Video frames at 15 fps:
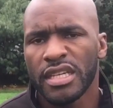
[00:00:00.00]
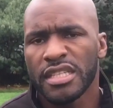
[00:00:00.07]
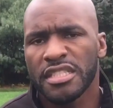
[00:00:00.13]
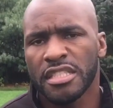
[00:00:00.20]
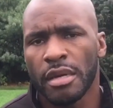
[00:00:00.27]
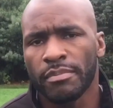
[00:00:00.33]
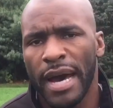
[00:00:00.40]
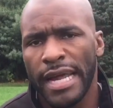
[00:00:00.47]

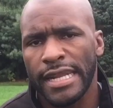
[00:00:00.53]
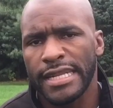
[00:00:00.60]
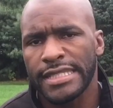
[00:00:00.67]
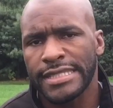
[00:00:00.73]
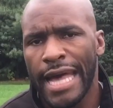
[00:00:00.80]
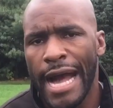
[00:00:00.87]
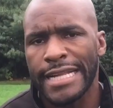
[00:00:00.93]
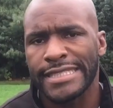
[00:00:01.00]
Somebody
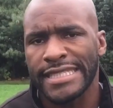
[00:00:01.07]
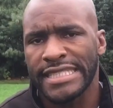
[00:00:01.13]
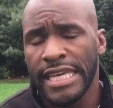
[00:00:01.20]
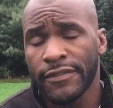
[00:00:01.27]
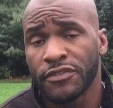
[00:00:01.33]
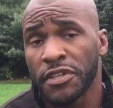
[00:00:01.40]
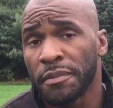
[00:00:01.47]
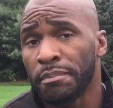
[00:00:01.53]
decided to
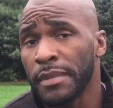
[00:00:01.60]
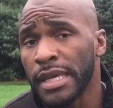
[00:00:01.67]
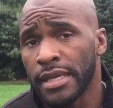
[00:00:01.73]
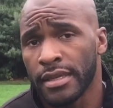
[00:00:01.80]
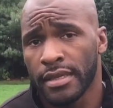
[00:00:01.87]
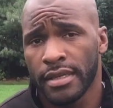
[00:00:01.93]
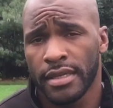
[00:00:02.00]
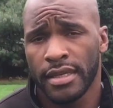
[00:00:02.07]
give to
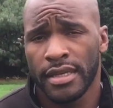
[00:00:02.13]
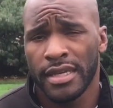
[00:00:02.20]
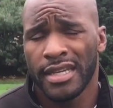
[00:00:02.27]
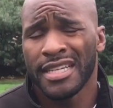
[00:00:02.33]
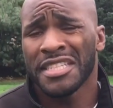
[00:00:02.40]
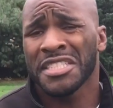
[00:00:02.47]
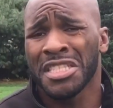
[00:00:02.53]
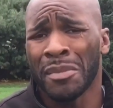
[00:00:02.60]
me
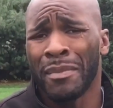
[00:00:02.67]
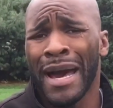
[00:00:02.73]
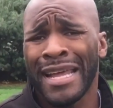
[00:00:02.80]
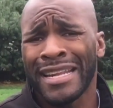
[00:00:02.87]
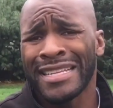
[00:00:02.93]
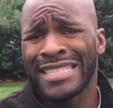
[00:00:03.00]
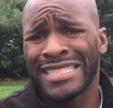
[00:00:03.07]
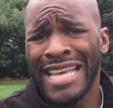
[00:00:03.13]

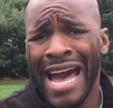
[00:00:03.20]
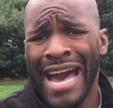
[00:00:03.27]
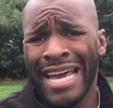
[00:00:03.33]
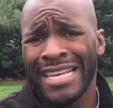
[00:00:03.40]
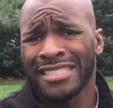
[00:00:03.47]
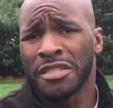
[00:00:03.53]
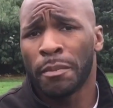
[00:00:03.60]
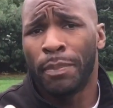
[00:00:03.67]
somebody
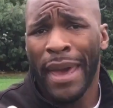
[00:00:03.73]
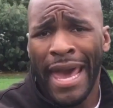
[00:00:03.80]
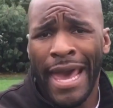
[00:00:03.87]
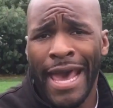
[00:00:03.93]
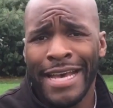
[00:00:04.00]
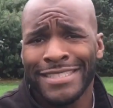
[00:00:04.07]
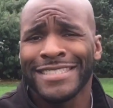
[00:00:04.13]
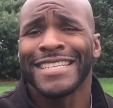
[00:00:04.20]
decided to
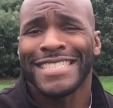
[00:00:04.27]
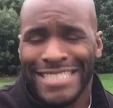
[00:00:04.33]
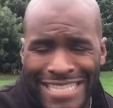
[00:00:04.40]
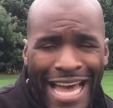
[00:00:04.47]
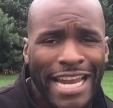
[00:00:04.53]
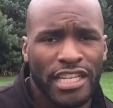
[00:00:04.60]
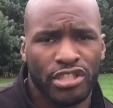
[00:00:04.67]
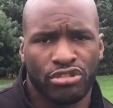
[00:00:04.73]
pass the
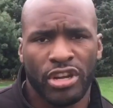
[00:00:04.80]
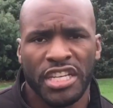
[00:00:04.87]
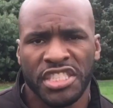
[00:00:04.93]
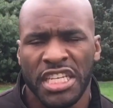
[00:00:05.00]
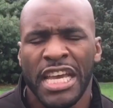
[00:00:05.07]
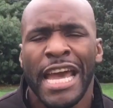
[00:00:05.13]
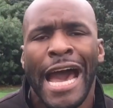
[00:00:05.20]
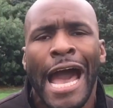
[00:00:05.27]
salad dressing.